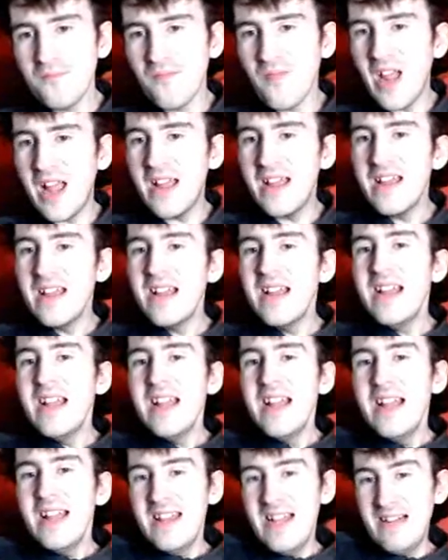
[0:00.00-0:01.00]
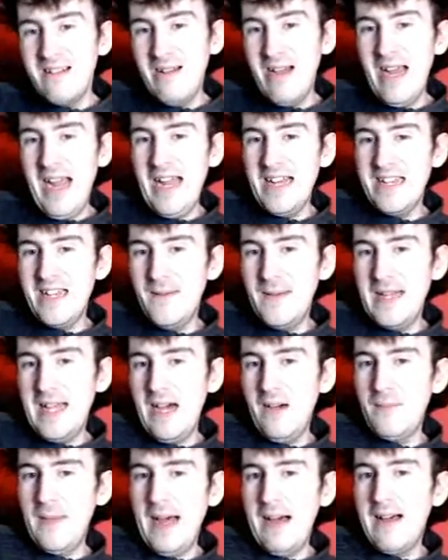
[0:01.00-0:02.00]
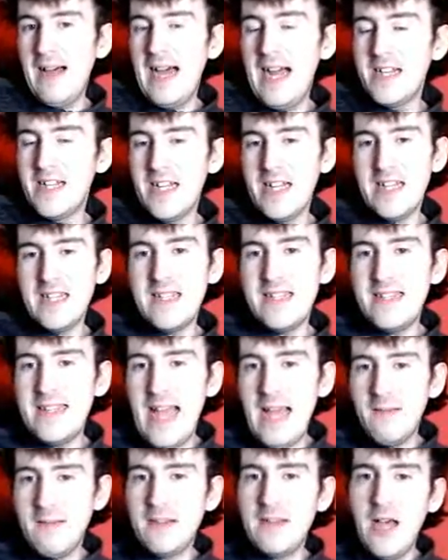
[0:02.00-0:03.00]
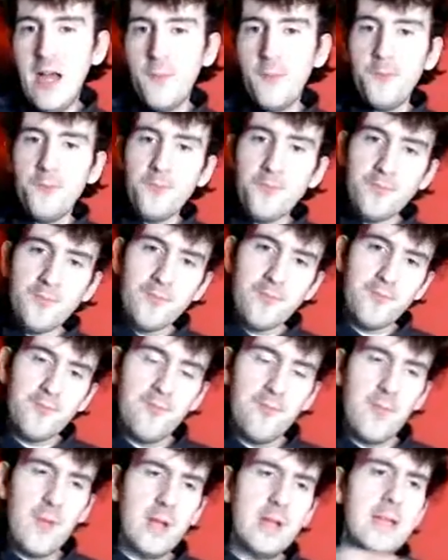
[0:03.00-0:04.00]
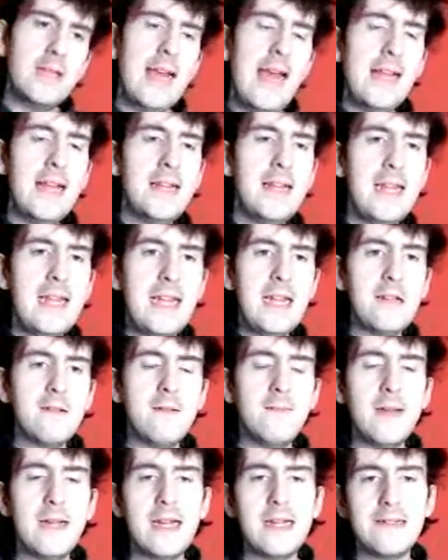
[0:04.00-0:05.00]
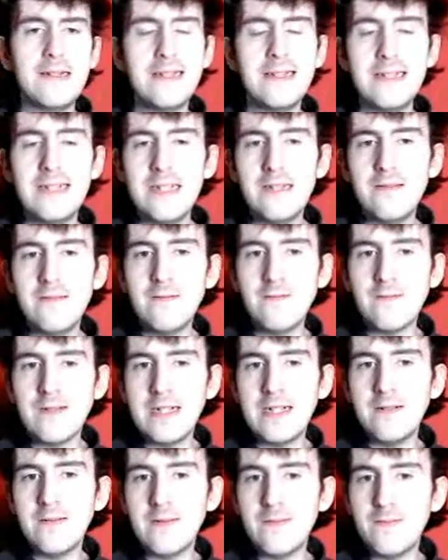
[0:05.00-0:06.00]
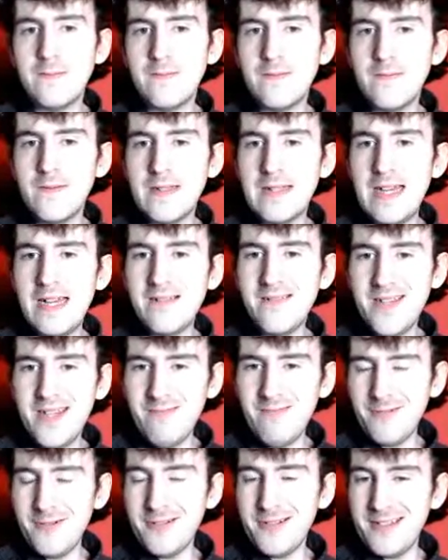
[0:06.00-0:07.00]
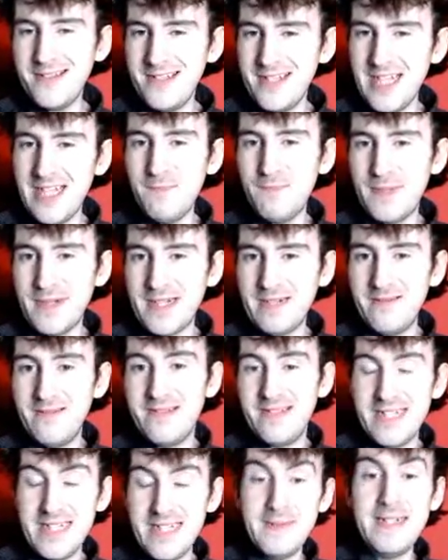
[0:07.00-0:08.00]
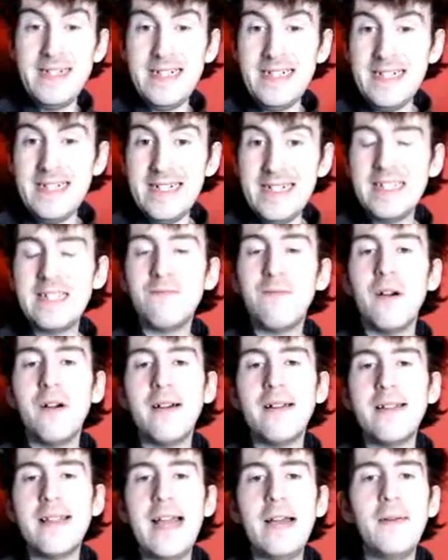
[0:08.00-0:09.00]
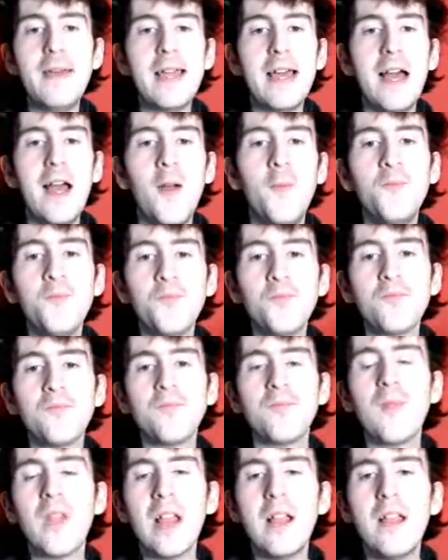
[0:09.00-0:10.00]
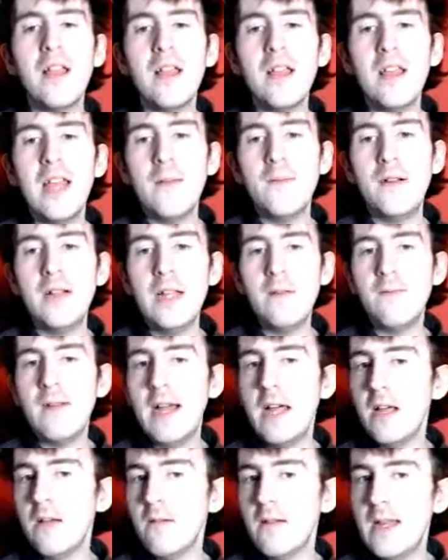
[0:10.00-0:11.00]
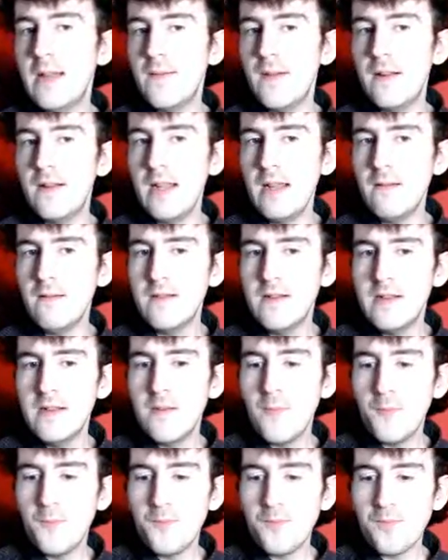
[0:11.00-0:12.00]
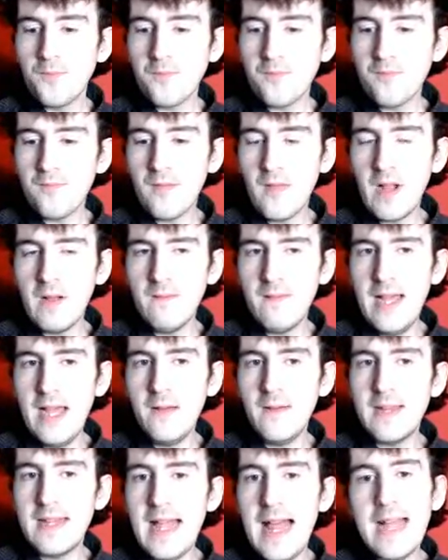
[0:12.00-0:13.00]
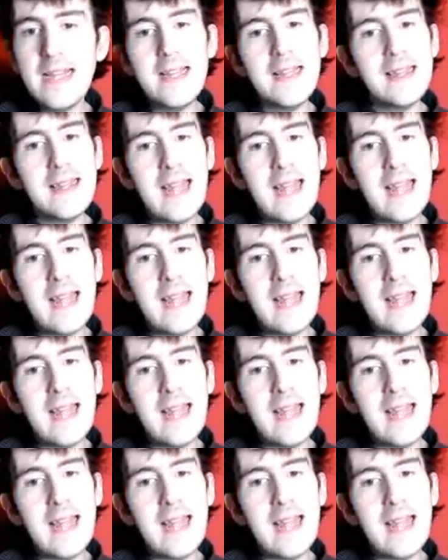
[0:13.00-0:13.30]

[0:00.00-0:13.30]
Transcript: now, I actually love is how Bal actually steps up to take the lead. Because remember how the last of the rails were like, "You want the lead, Bal? Well, here it is." Well, there we go. If only rails there to